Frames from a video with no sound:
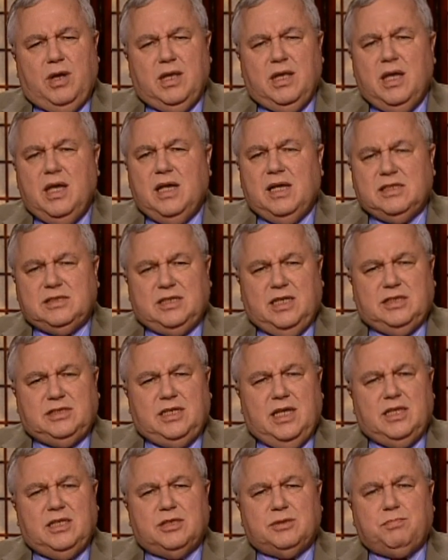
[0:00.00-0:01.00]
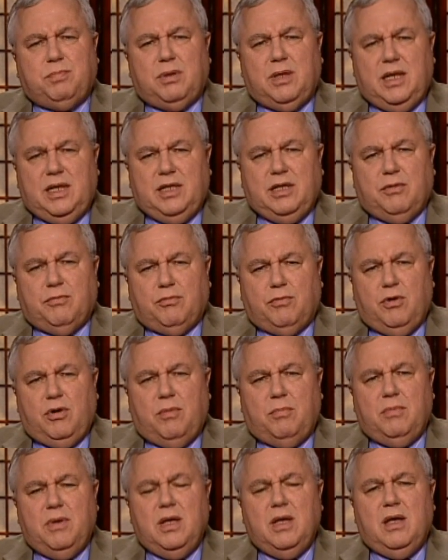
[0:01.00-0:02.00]
Mm. As I say, there's plenty of
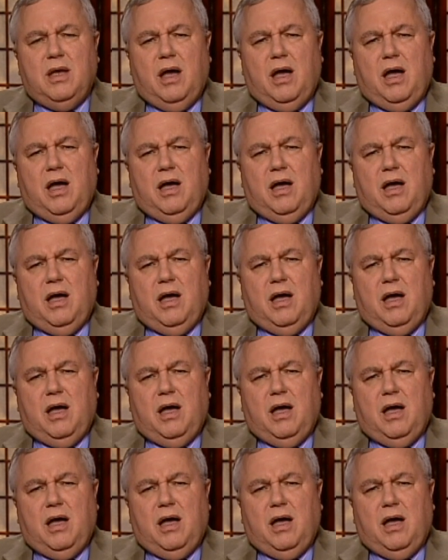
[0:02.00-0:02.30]
room, mm.